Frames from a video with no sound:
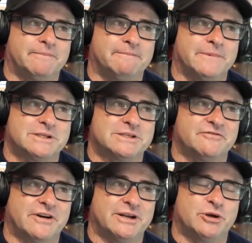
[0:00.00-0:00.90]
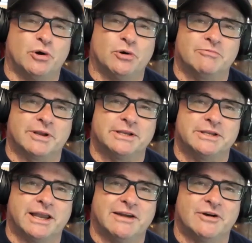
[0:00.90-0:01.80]
It's a funny goal really
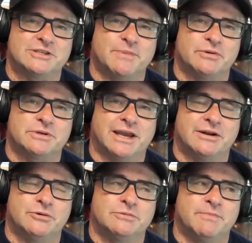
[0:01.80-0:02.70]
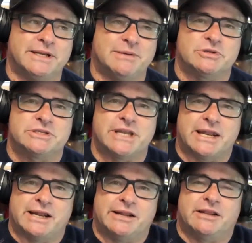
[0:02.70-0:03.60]
to have. I had a good meeting with Stan
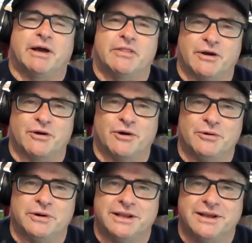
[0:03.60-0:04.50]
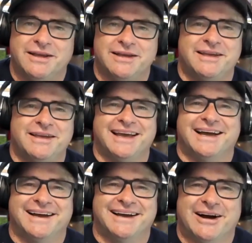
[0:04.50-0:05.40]
Allen about that goal, and
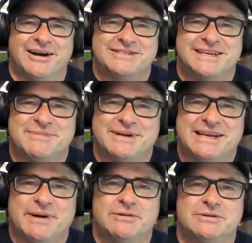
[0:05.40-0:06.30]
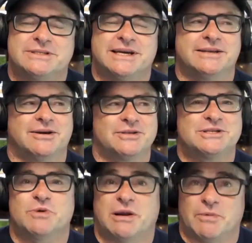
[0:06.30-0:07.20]
I sent him an email saying, "This
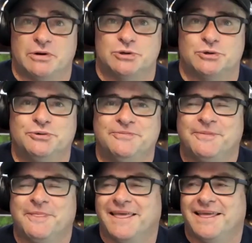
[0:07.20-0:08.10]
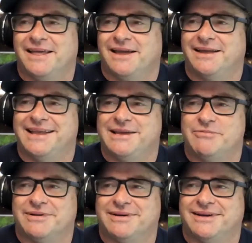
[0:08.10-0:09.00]
is what I'm going to do," and he
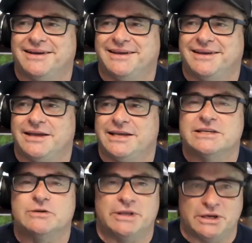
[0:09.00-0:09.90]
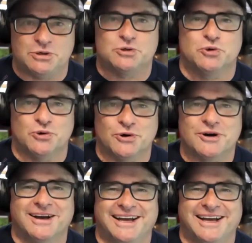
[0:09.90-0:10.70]
said, "We need to talk."